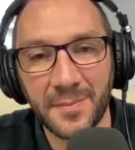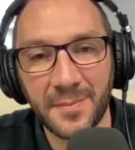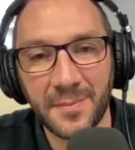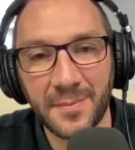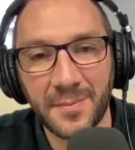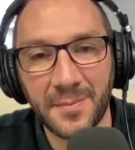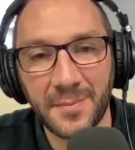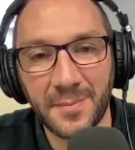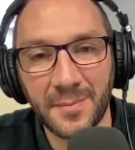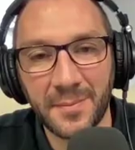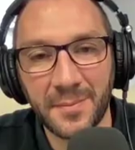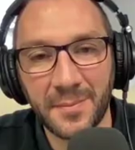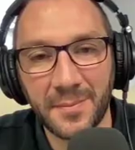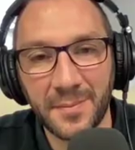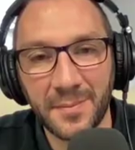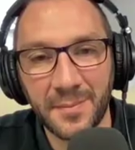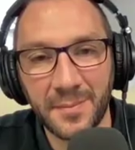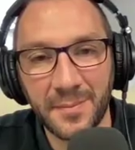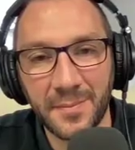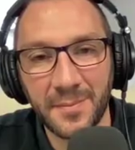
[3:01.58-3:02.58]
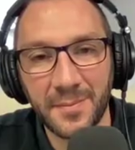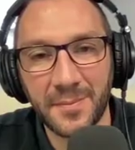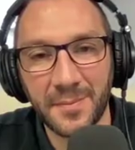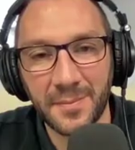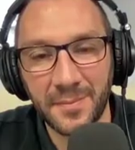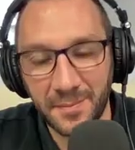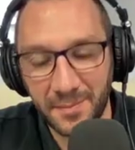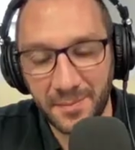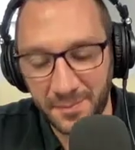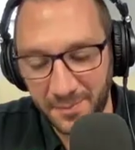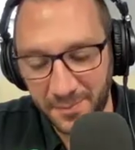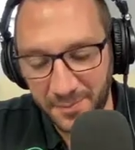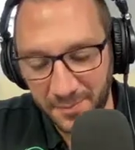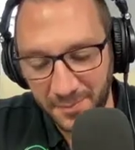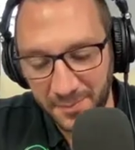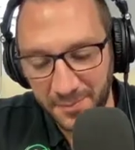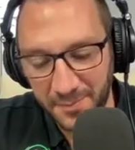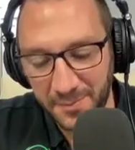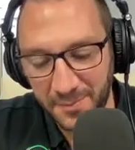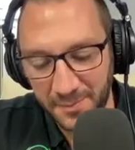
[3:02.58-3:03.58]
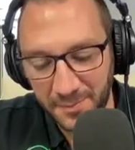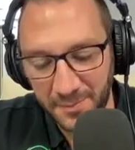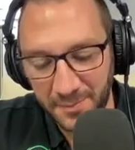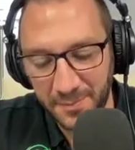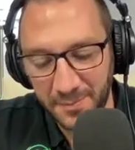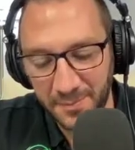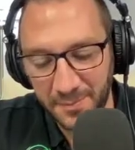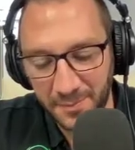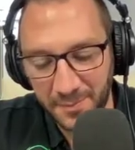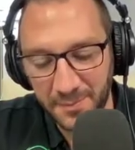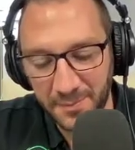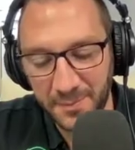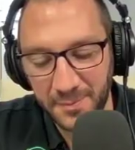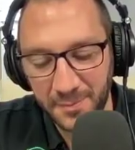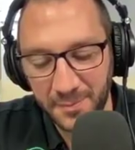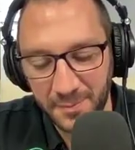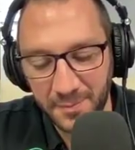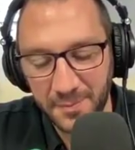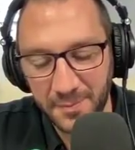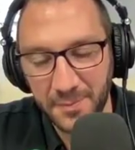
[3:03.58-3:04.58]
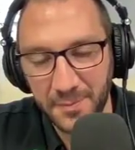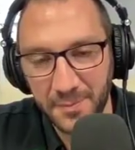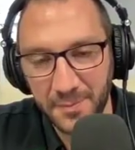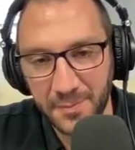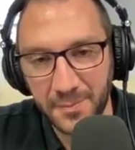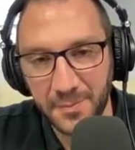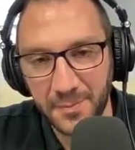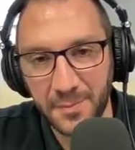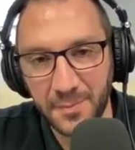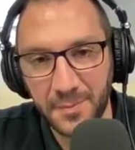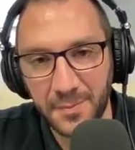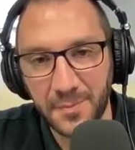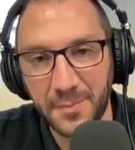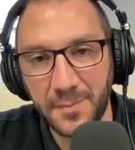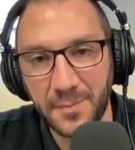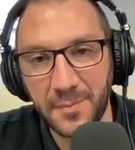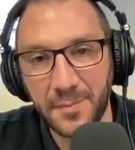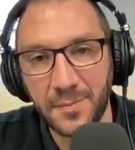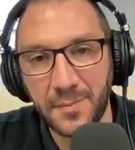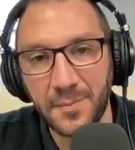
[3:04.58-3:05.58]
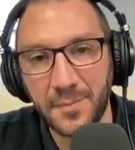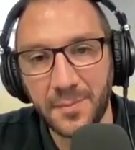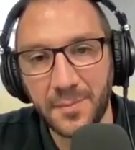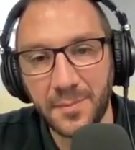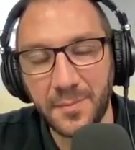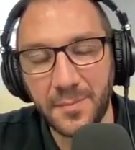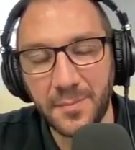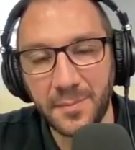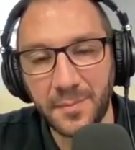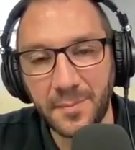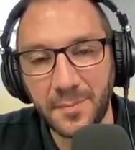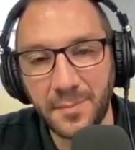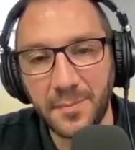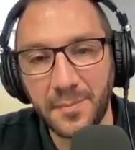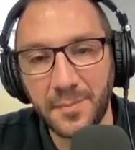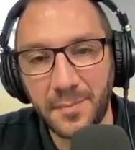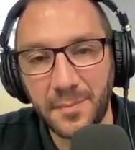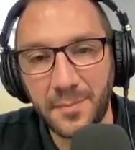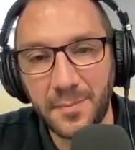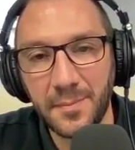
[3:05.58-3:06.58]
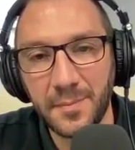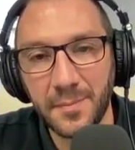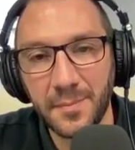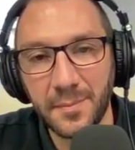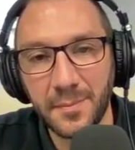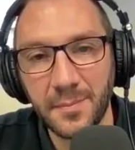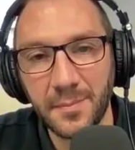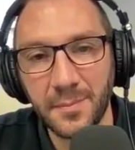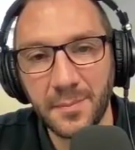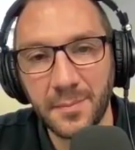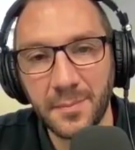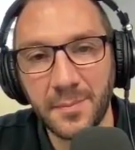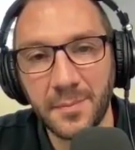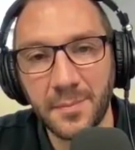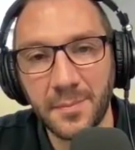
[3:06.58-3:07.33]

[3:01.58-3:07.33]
This person isn't speaking.